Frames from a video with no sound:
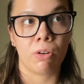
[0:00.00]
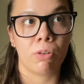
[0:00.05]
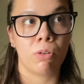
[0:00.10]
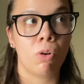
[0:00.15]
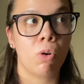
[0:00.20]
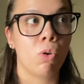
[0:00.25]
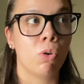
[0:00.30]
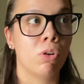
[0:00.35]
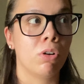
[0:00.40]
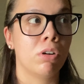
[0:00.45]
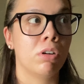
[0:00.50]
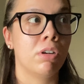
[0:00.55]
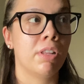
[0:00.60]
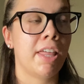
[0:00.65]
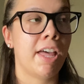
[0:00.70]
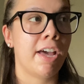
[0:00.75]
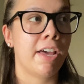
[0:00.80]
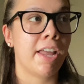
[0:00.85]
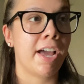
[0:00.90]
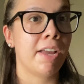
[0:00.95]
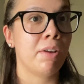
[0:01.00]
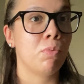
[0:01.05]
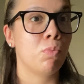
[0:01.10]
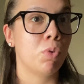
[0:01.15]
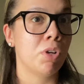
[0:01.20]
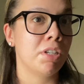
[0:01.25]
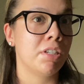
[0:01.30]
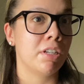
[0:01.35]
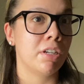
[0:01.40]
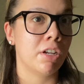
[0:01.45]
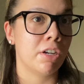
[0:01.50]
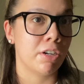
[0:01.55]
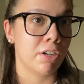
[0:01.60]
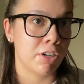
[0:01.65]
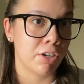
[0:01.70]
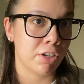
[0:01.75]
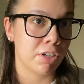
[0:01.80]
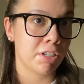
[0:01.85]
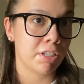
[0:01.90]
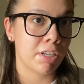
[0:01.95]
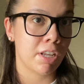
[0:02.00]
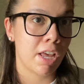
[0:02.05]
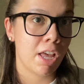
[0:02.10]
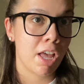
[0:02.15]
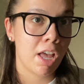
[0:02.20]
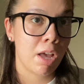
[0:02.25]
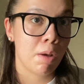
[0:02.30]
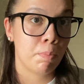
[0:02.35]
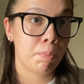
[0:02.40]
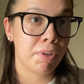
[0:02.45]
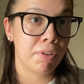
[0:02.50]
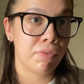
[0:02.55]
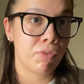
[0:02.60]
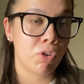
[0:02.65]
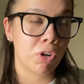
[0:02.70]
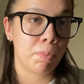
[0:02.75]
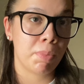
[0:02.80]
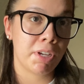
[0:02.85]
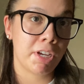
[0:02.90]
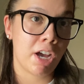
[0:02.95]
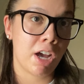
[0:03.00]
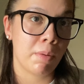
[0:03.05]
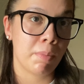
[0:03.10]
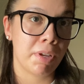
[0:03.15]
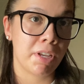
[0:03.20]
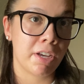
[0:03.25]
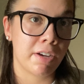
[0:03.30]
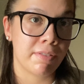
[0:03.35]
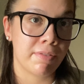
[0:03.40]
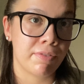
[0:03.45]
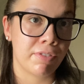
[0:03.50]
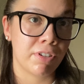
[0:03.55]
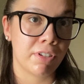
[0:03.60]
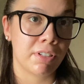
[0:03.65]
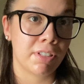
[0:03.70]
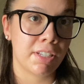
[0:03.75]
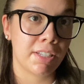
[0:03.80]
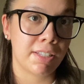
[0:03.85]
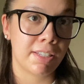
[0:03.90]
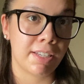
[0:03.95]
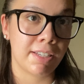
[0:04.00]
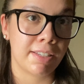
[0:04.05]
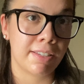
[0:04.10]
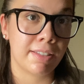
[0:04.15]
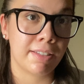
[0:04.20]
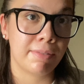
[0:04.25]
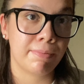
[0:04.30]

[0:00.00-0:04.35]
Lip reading: or that I wasn't a nurse before becoming a first assist.